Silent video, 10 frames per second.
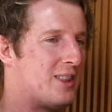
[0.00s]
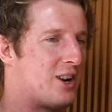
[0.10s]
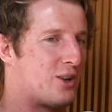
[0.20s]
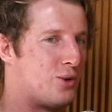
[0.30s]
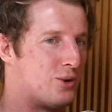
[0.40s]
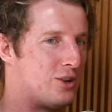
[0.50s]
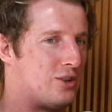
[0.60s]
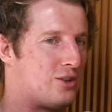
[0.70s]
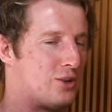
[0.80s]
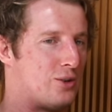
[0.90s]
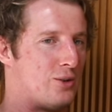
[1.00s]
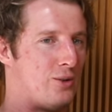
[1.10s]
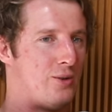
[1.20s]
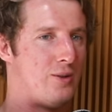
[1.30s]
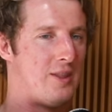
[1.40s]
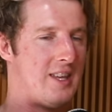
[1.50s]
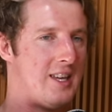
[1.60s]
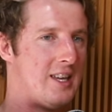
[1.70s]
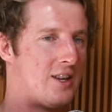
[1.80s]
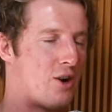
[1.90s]
that I couldn't do
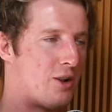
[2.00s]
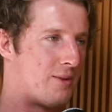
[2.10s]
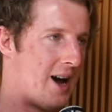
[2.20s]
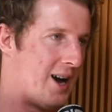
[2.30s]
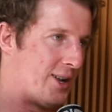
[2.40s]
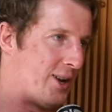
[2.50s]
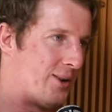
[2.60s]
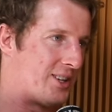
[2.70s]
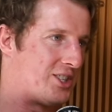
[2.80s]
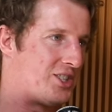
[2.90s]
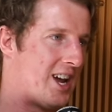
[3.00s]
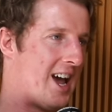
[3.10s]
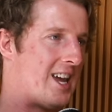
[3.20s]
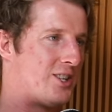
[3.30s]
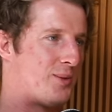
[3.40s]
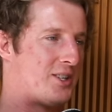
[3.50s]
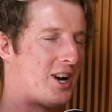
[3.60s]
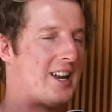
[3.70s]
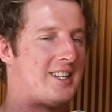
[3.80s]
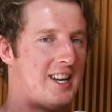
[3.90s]
the Colorado exchange, which
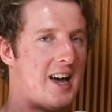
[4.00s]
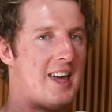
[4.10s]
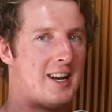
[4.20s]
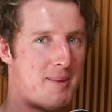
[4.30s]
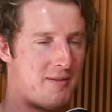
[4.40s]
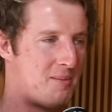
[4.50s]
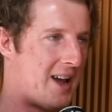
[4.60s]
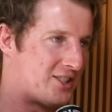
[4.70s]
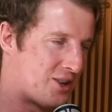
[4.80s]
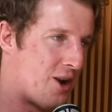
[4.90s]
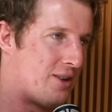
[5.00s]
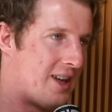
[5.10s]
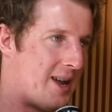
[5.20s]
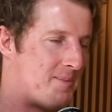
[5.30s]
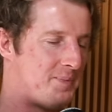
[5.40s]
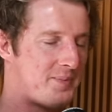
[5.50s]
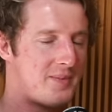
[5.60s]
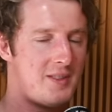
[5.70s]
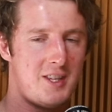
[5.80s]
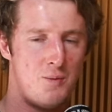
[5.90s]
I did end up having mates go there.
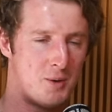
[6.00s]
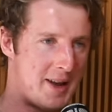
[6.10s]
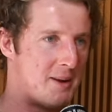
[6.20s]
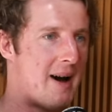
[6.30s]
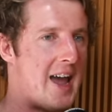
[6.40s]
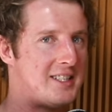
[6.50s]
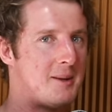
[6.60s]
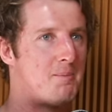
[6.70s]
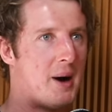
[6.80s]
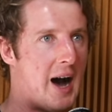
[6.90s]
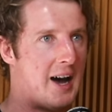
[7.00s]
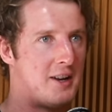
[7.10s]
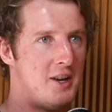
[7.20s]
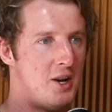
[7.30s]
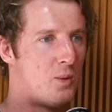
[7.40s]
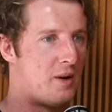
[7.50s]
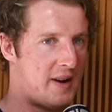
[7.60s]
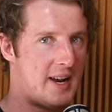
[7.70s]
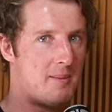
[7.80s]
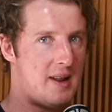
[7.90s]
Would have been amazing, but where I've
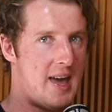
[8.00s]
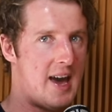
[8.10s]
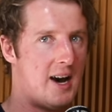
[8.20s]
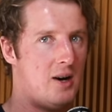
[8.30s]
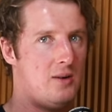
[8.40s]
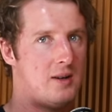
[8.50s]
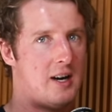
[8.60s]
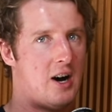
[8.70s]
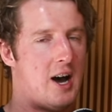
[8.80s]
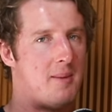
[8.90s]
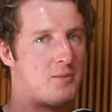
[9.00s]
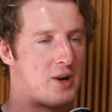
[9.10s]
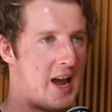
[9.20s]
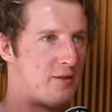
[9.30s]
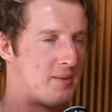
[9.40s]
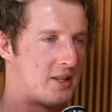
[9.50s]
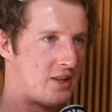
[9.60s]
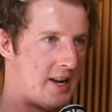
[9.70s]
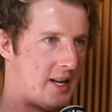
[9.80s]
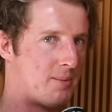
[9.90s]
ended up now, I'm grateful because
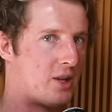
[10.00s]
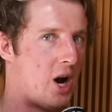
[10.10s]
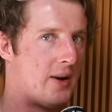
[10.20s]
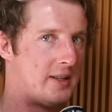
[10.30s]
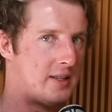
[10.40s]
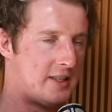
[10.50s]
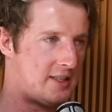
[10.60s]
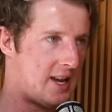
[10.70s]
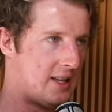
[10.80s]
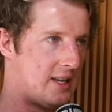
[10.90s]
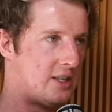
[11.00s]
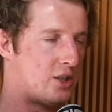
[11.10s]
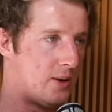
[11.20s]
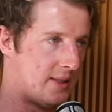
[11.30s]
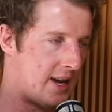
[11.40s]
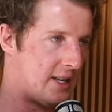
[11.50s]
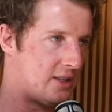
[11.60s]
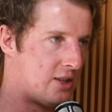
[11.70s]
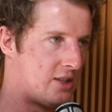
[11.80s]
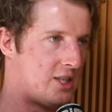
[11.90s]
I ended up going to the telly and doing that
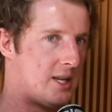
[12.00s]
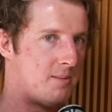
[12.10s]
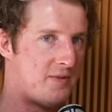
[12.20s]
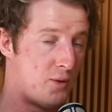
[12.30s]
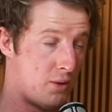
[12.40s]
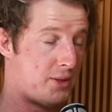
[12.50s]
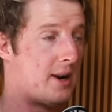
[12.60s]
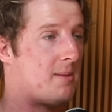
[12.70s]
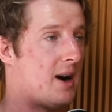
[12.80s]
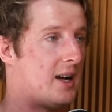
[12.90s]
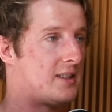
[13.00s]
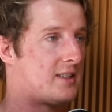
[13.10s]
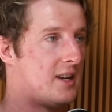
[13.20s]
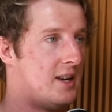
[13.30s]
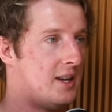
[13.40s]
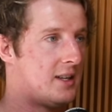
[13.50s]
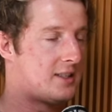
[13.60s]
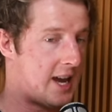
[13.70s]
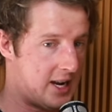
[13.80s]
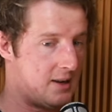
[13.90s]
internship for 3 months,
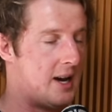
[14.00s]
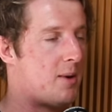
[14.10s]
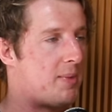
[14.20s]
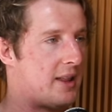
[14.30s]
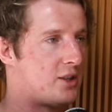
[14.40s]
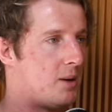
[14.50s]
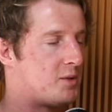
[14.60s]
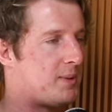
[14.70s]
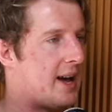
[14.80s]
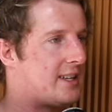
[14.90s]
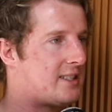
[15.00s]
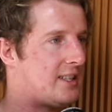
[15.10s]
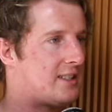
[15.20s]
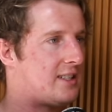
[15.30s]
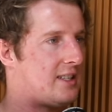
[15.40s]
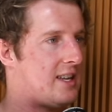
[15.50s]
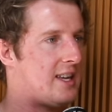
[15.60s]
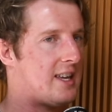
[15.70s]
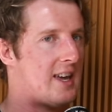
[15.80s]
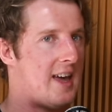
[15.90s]
stayed at my brother Tom's place in
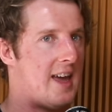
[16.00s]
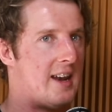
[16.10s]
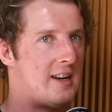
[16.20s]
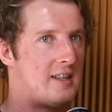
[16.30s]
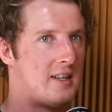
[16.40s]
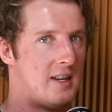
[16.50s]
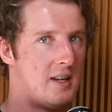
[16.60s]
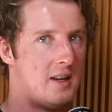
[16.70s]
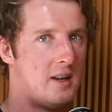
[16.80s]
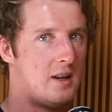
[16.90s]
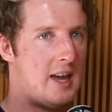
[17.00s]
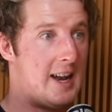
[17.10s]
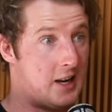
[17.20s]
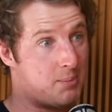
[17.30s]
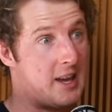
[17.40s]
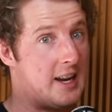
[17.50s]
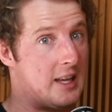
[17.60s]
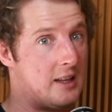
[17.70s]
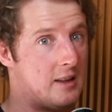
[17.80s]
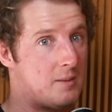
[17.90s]
Sydney and ended up
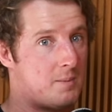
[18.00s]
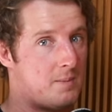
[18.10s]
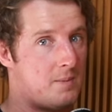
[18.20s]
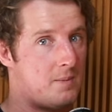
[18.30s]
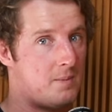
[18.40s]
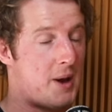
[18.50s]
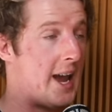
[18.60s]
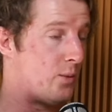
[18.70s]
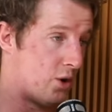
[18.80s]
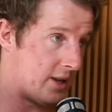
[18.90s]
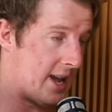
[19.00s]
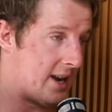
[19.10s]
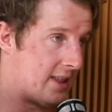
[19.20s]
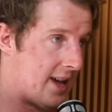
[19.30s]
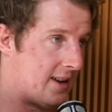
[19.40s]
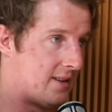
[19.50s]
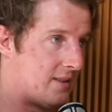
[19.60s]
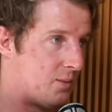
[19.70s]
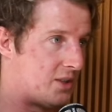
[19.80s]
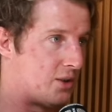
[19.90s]
getting paid work out of that,
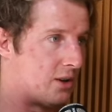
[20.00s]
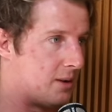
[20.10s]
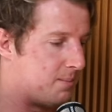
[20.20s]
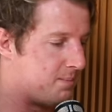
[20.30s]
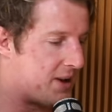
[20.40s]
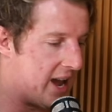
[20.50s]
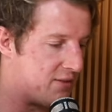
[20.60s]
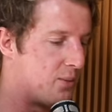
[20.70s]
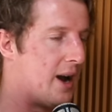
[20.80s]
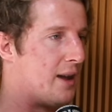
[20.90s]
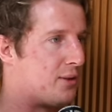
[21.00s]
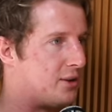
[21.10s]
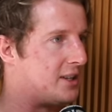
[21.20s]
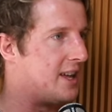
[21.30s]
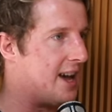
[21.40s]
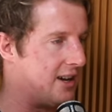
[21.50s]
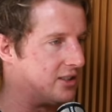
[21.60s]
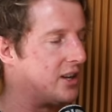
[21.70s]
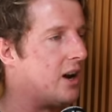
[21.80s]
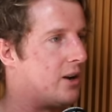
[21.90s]
which sort of paved the way through to now.
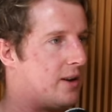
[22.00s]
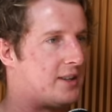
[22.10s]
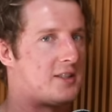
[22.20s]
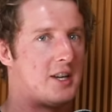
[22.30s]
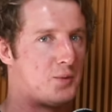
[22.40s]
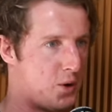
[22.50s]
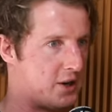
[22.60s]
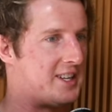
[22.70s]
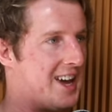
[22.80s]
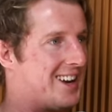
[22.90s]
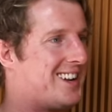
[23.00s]
So it's worked out.